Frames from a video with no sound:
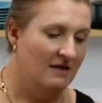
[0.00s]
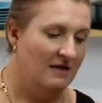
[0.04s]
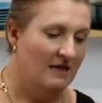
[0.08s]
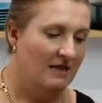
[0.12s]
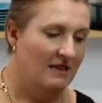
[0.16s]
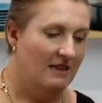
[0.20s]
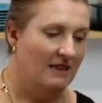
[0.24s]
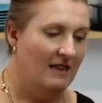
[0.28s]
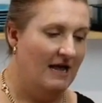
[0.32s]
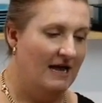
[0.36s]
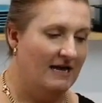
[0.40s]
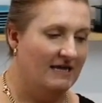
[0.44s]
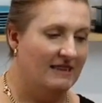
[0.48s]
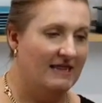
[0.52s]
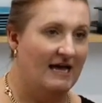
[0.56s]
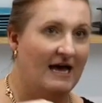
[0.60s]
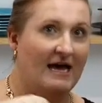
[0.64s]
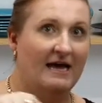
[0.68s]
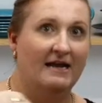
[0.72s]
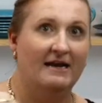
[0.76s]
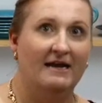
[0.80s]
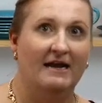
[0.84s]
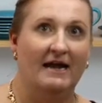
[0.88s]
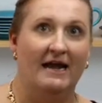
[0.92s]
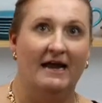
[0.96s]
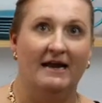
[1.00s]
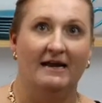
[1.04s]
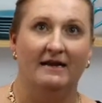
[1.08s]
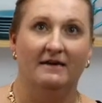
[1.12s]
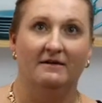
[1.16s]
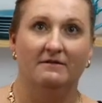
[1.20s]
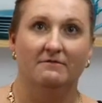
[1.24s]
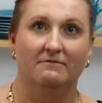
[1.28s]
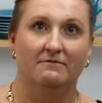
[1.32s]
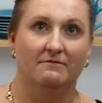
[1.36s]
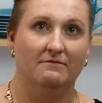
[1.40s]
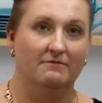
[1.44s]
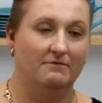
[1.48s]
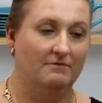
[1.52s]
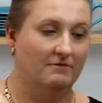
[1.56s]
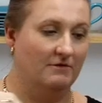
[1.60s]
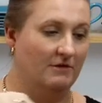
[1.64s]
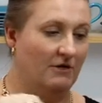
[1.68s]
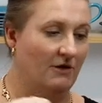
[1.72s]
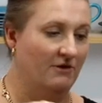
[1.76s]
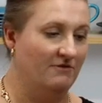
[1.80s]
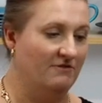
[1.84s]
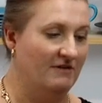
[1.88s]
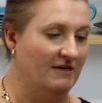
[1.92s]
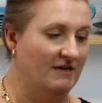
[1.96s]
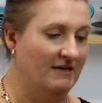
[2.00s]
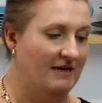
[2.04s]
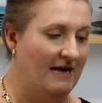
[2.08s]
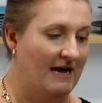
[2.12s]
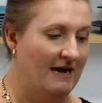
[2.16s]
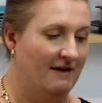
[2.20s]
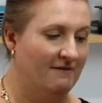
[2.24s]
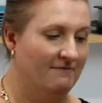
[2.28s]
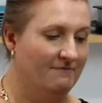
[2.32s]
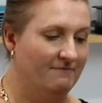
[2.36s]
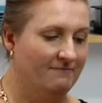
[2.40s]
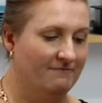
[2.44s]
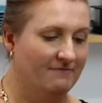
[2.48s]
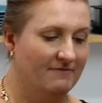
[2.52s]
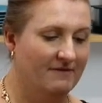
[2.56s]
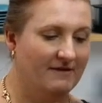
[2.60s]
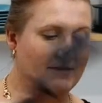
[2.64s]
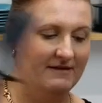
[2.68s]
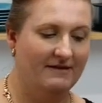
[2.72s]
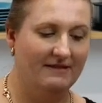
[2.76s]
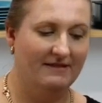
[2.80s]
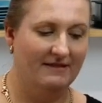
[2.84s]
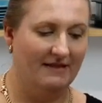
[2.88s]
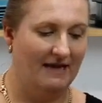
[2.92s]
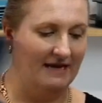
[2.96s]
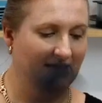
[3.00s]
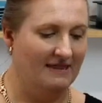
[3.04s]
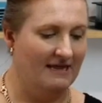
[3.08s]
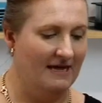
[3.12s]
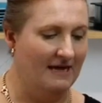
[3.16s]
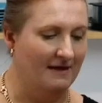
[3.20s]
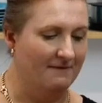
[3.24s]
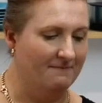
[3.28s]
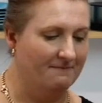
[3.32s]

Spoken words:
like that, and it goes in and out like that.